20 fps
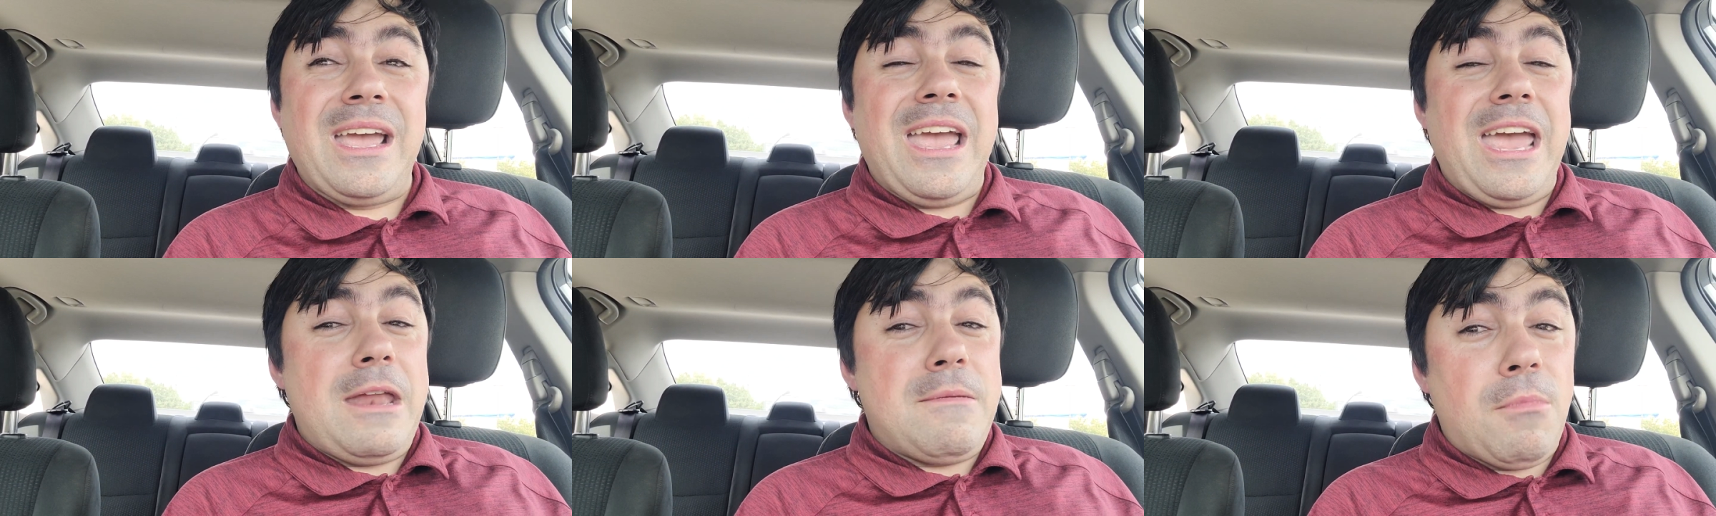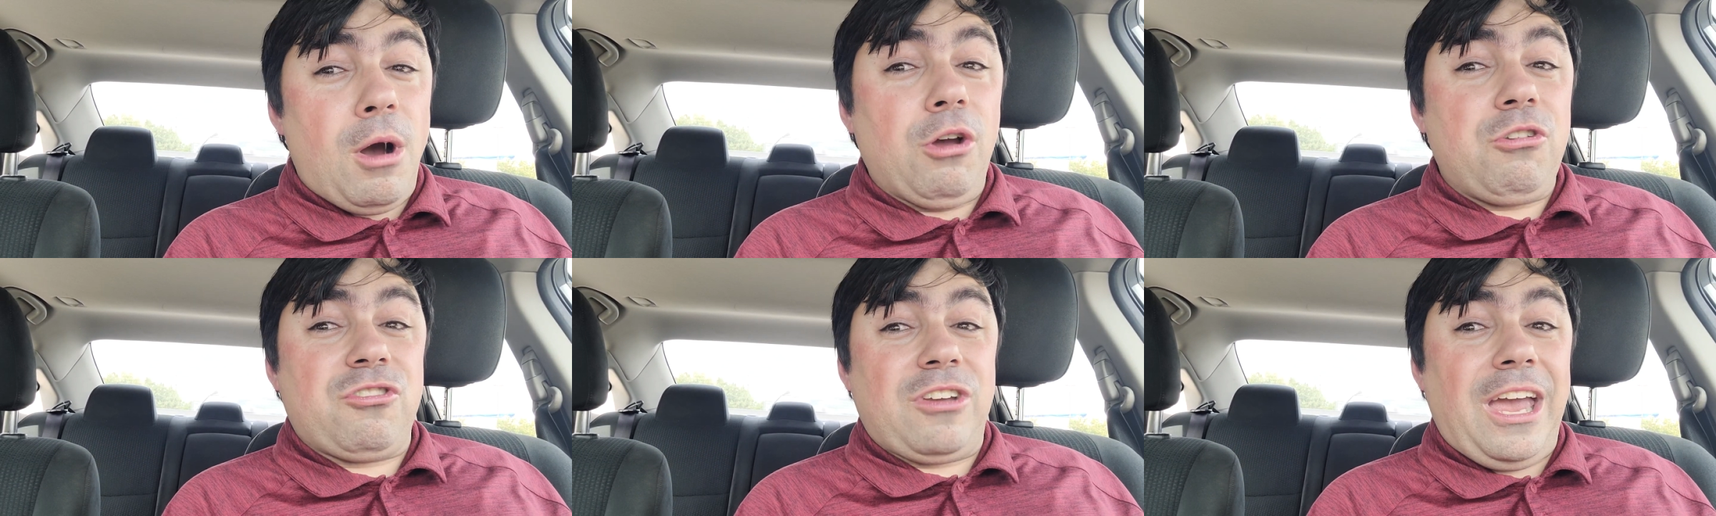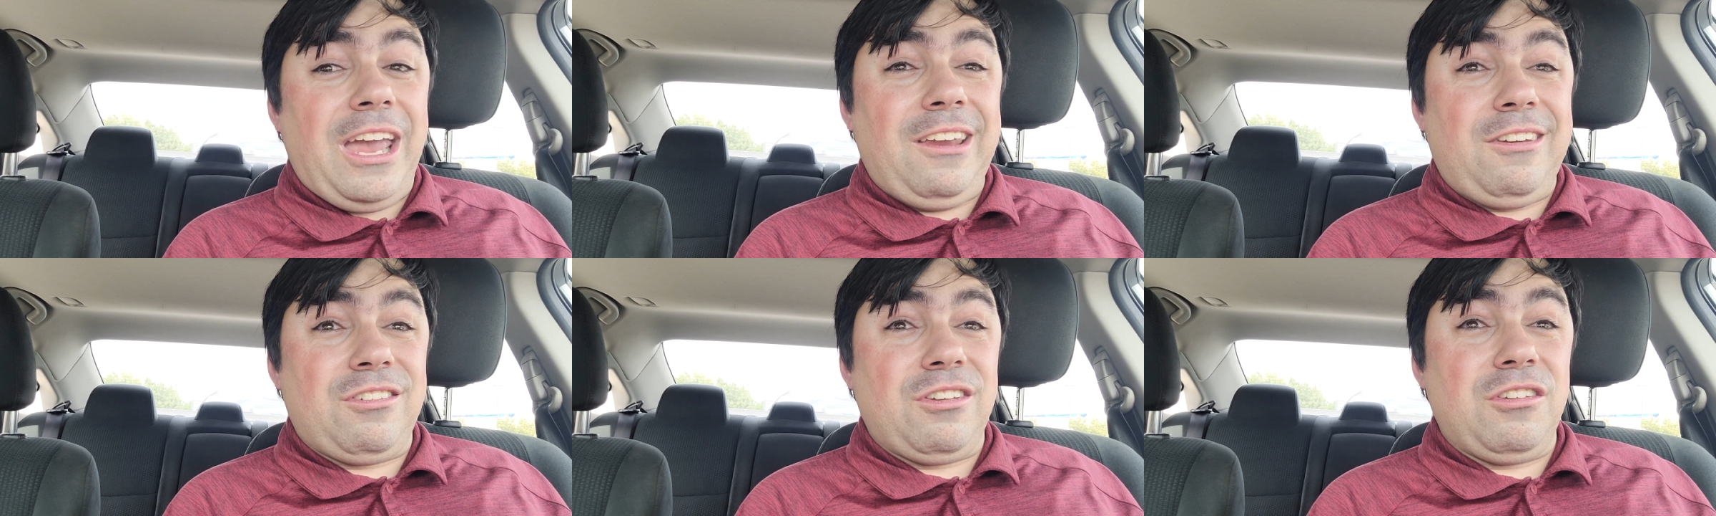in most
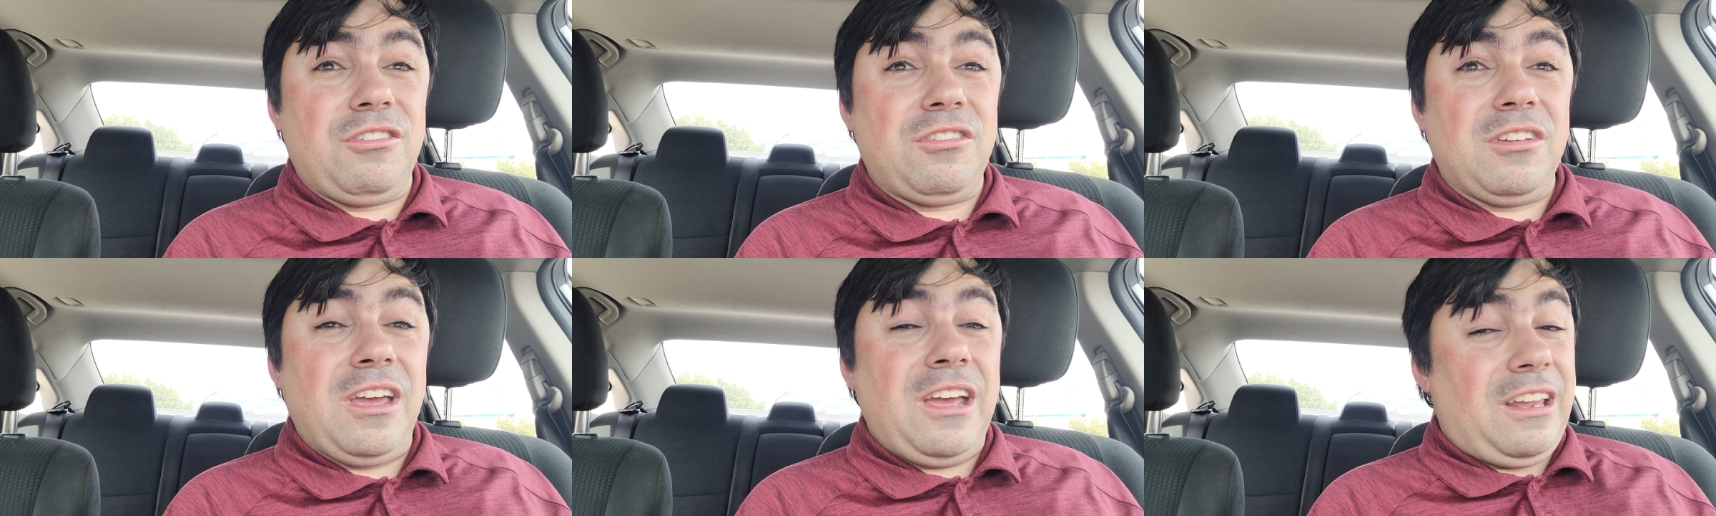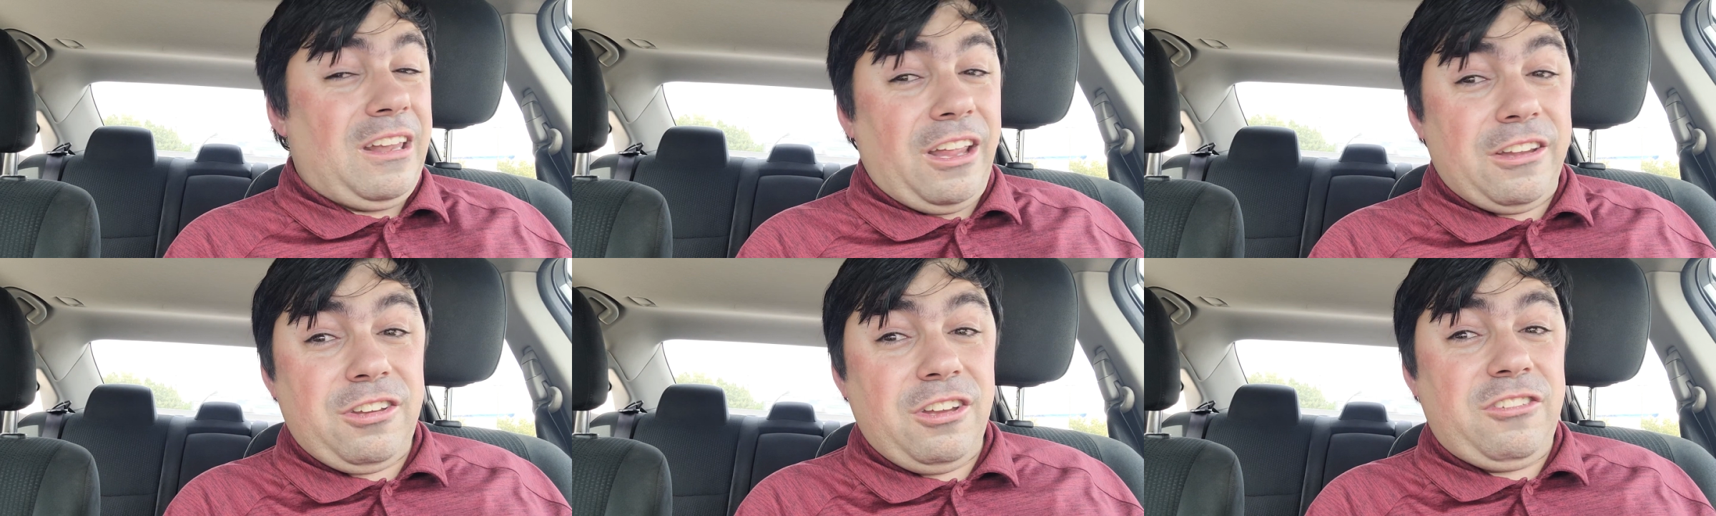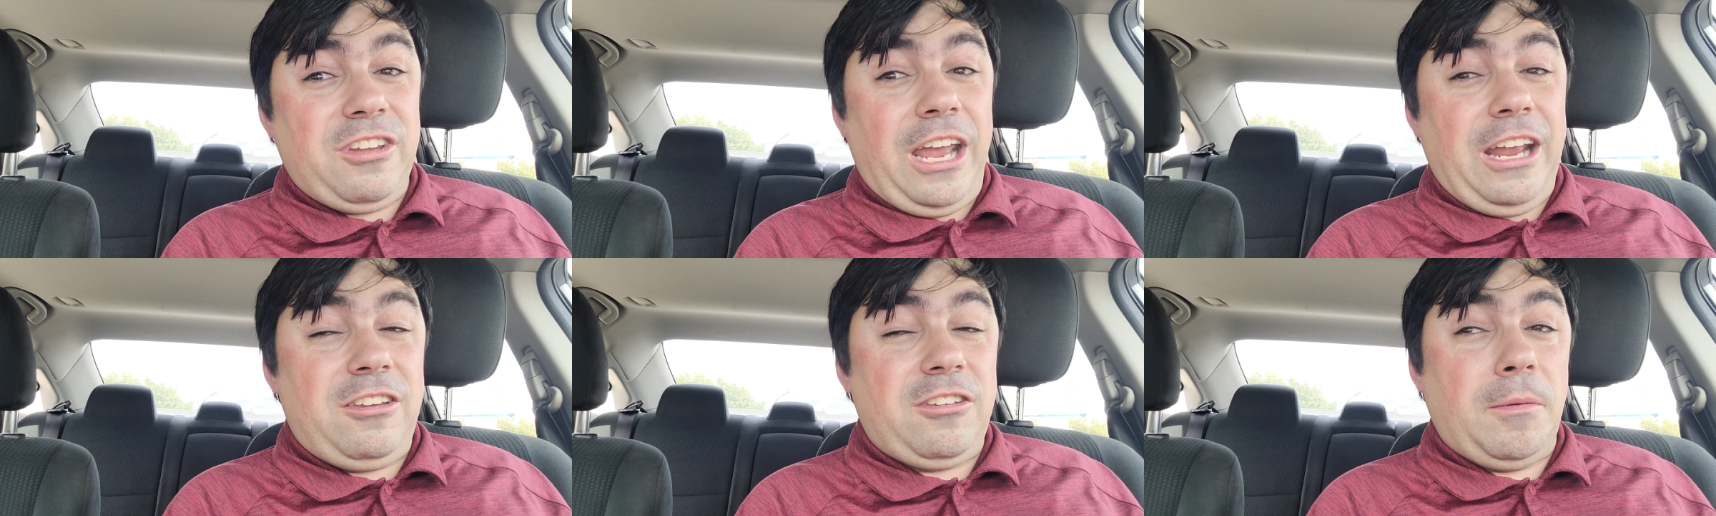cases, unless
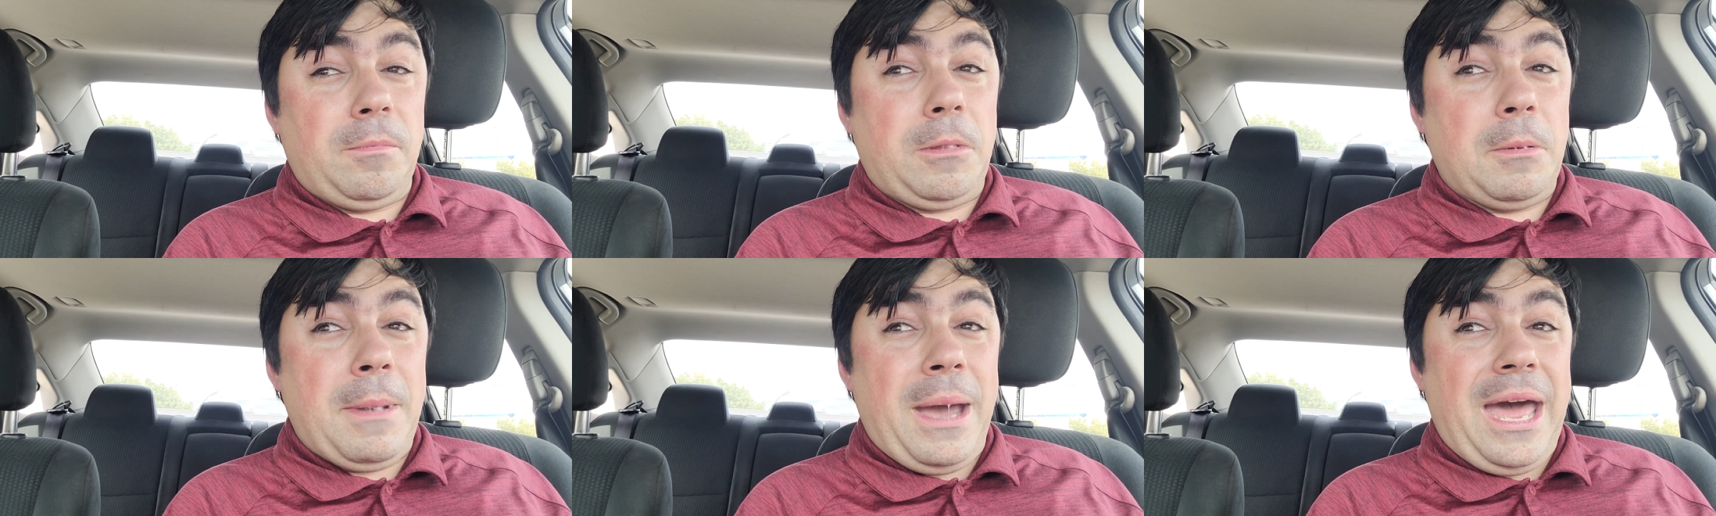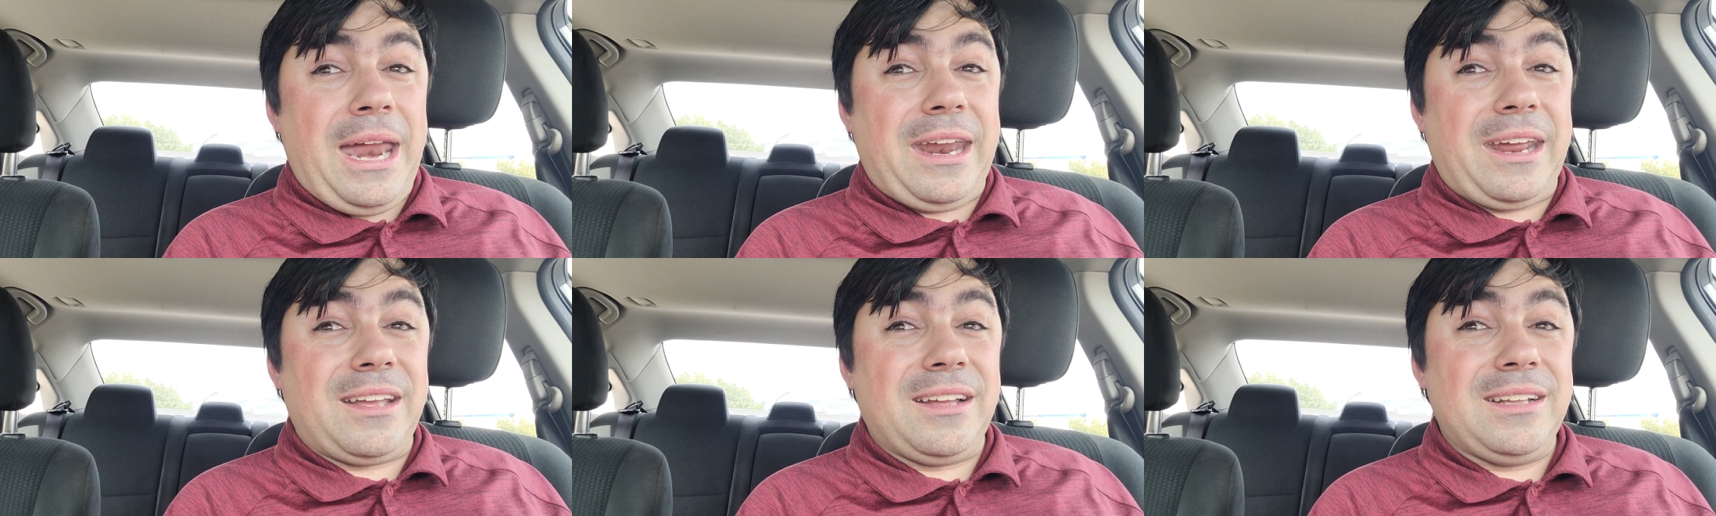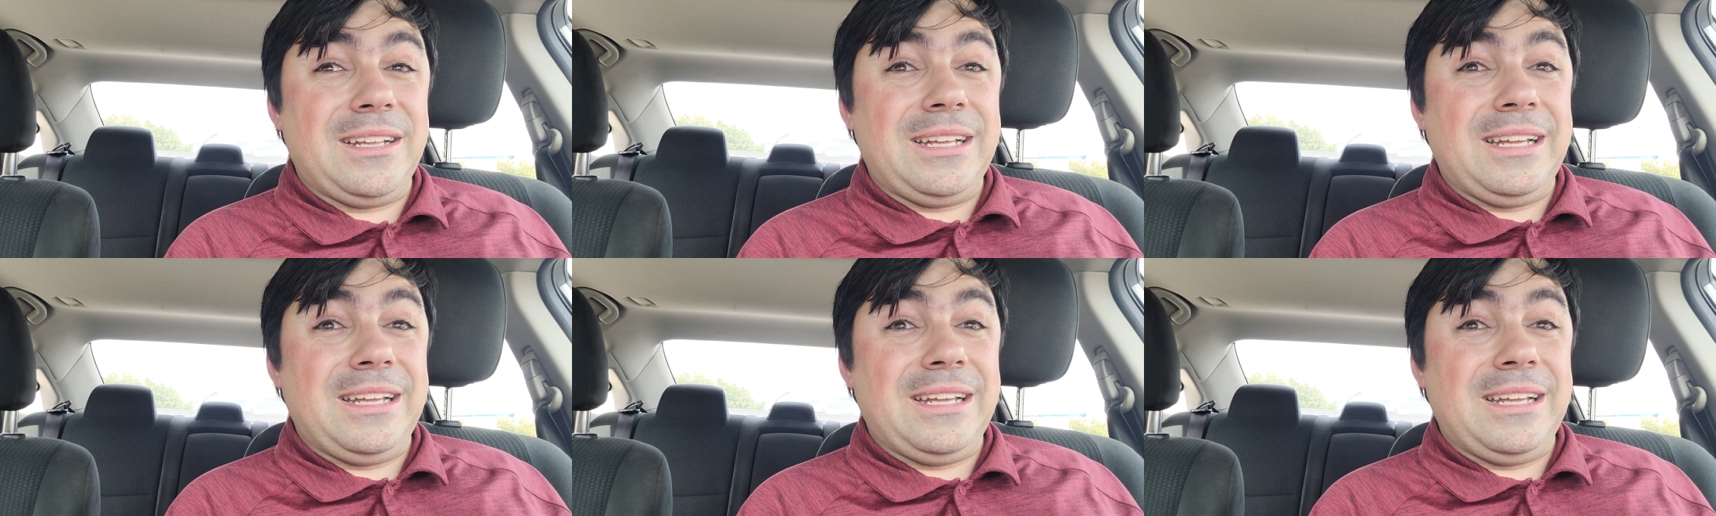it's asymptomatic,